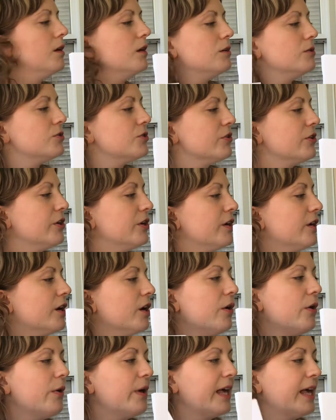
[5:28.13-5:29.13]
So you're
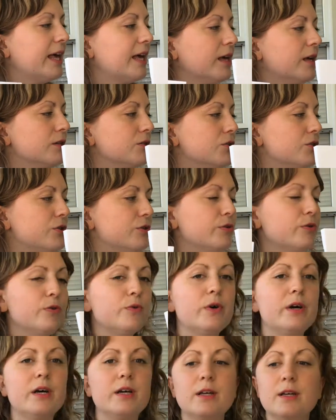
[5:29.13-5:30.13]
going
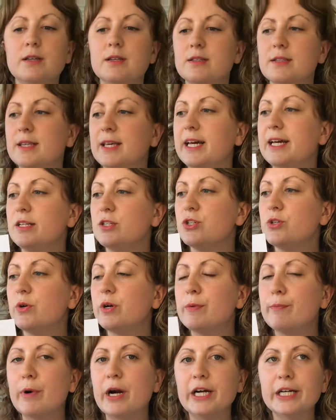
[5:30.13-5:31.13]
to get
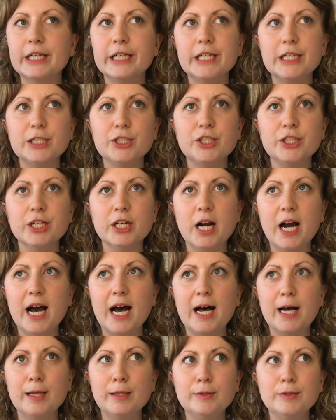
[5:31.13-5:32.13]
your markers or
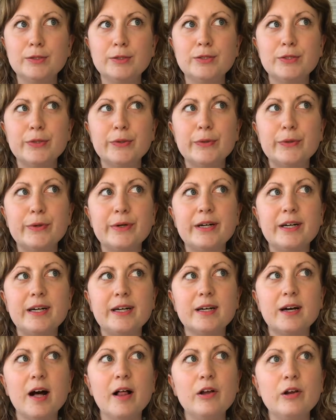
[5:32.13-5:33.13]
crowns
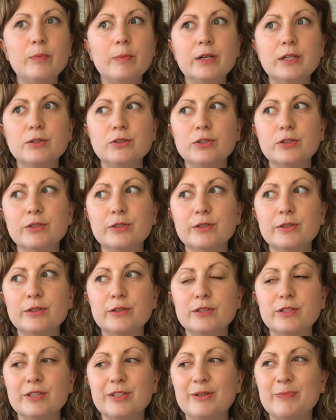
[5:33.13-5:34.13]
or colored
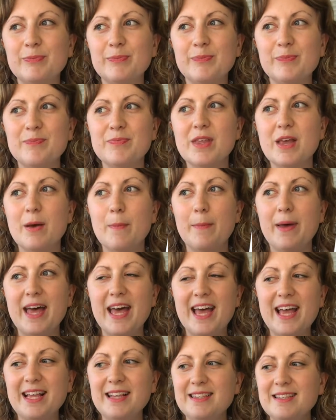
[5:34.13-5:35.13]
pencils or
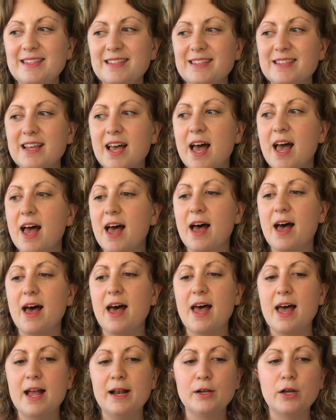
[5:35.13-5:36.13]
pens
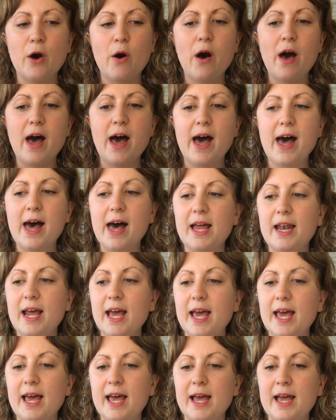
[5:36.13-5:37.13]
and go ahead
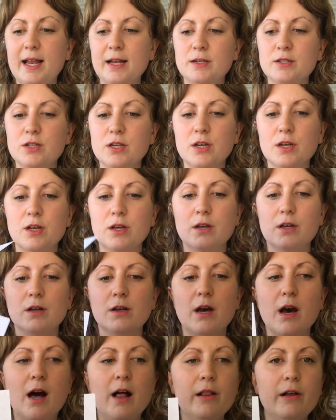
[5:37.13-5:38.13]
and
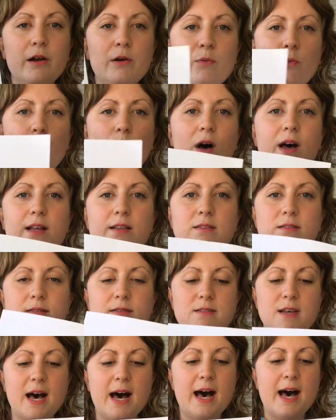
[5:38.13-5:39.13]
color one
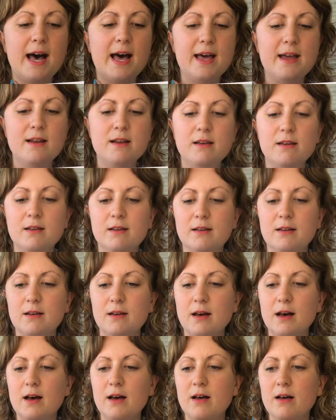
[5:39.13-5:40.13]
side
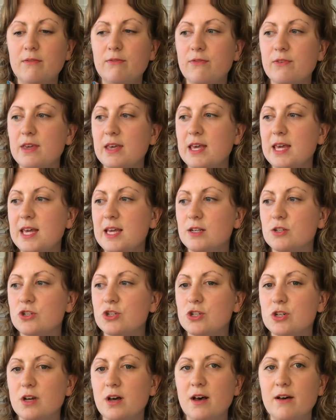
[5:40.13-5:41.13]
of
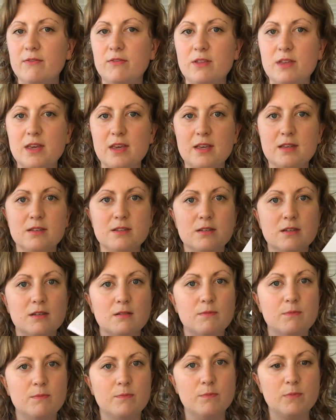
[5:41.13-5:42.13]
each of these
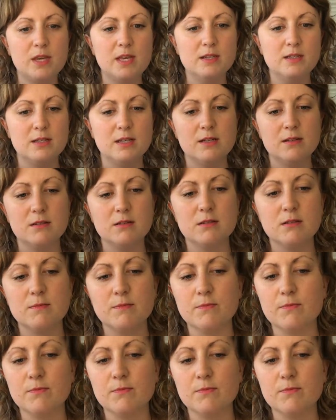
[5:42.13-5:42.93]
pieces,